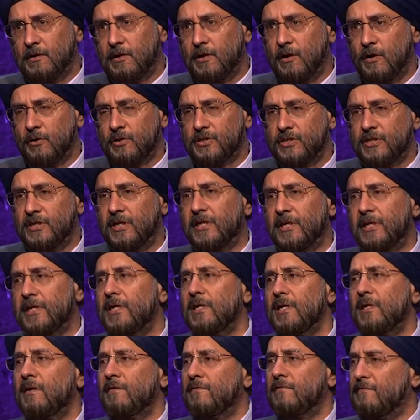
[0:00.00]
CLOCC
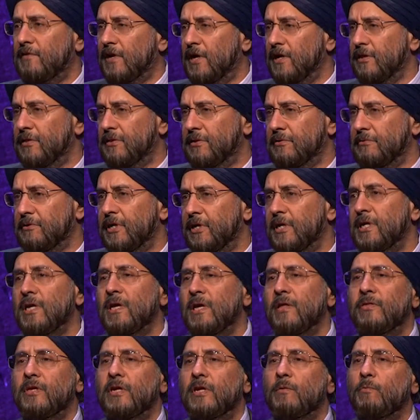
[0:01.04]
study, FIRE3,
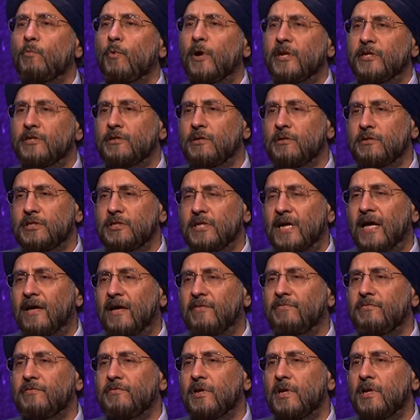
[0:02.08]
that went on to
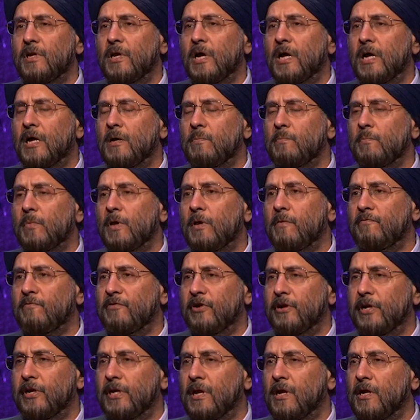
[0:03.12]
have
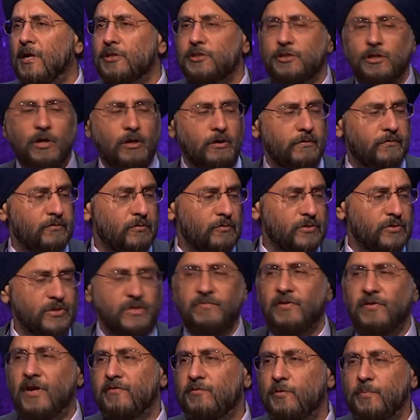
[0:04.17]
very large overall
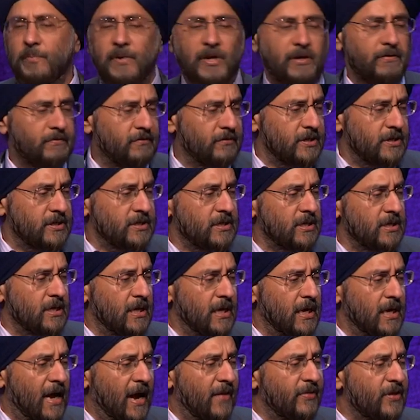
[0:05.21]
survival benefits.
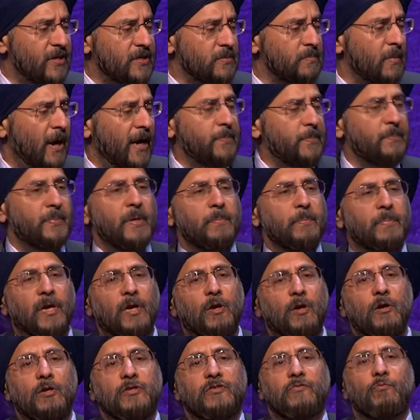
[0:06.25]
And this might be
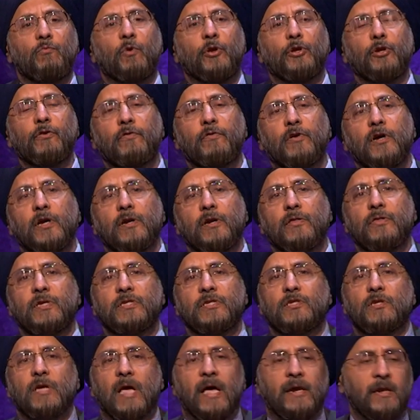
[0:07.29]
because of what you've heard in
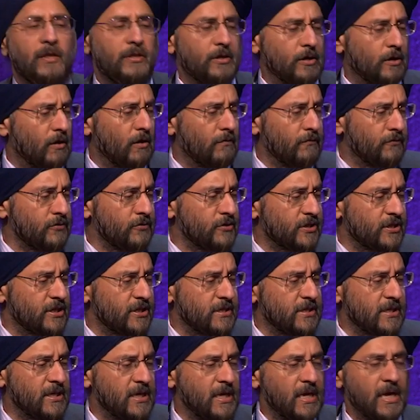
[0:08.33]
this and other
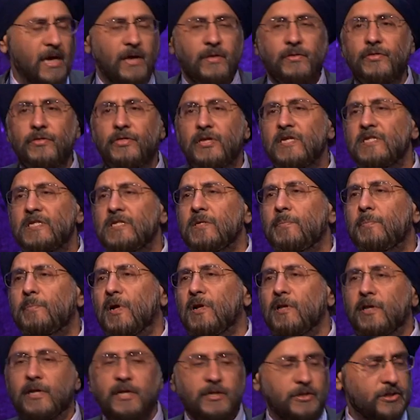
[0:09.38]
conferences, that these
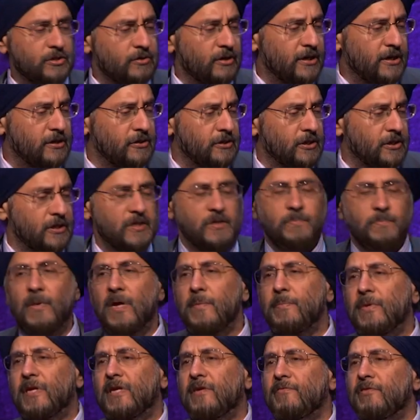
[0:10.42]
debulking strategies
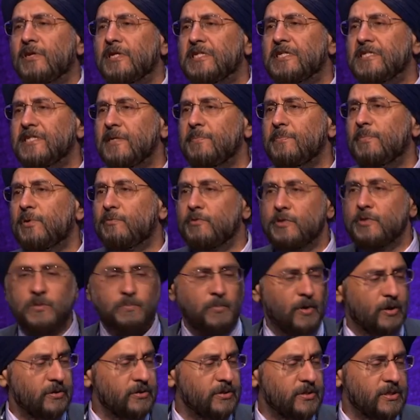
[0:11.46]
may be giving deeper
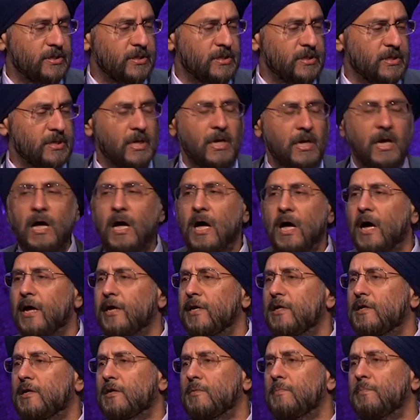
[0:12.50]
responses,
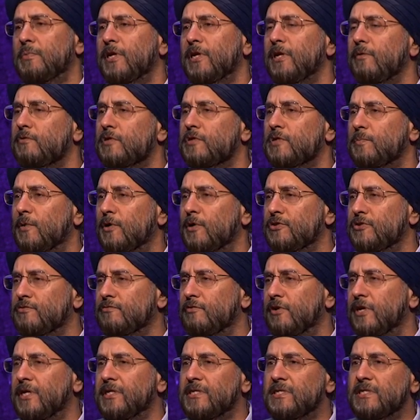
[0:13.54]
higher complete
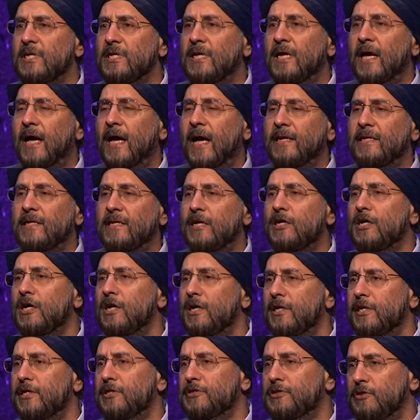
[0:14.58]
response rates, and
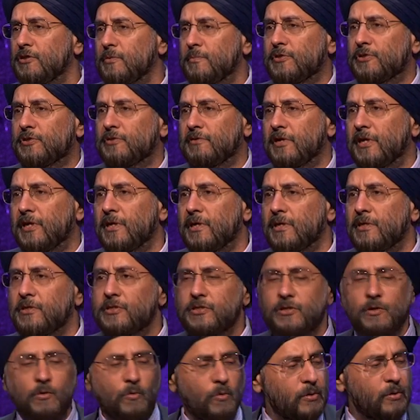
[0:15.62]
earlier tumor
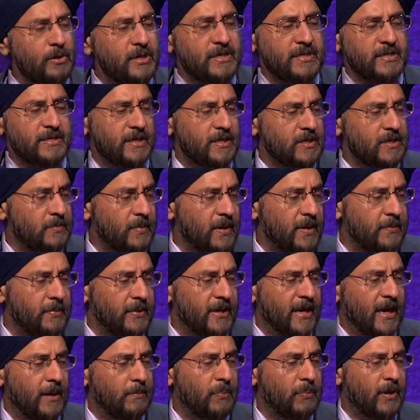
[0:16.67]
shrinkage. So all these things may
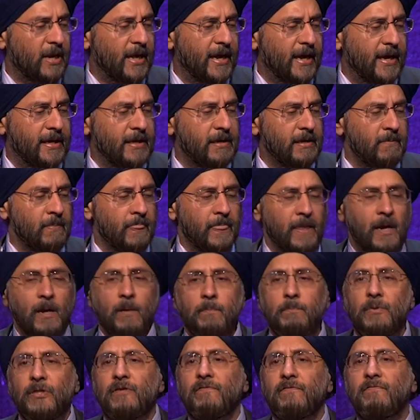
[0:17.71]
be at play,
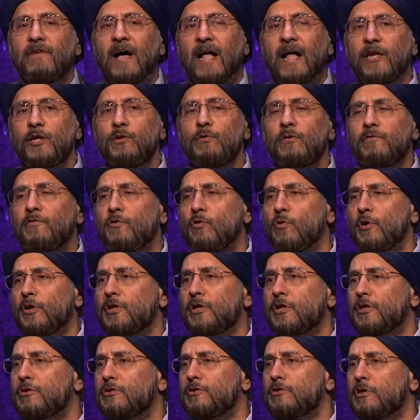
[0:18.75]
but the value of
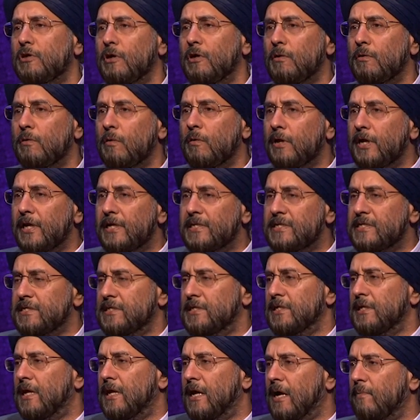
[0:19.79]
organ control is
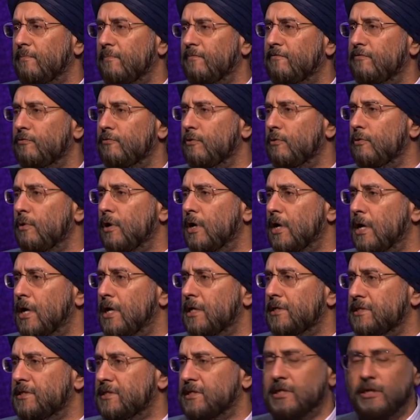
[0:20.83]
still up for
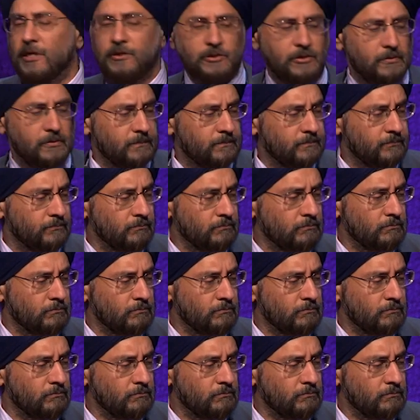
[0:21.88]
discussion.